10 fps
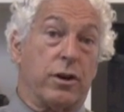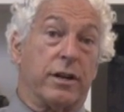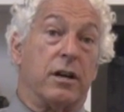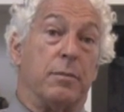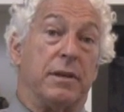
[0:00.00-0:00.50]
or
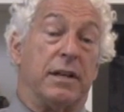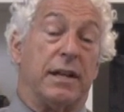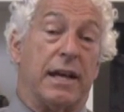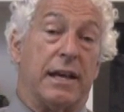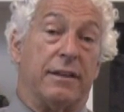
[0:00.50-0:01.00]
I come
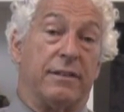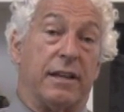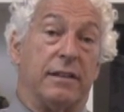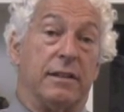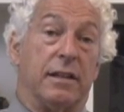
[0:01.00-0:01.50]
in as
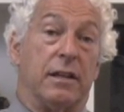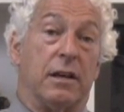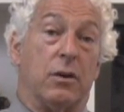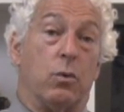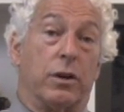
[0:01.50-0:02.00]

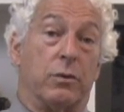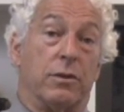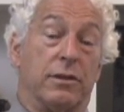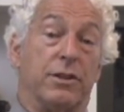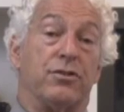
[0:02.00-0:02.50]
working
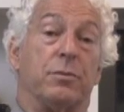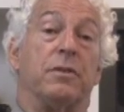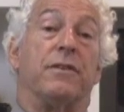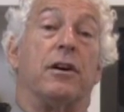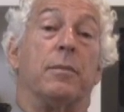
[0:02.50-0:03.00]
with
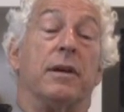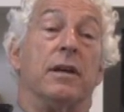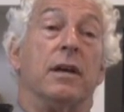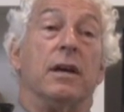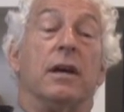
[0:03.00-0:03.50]
leadership development,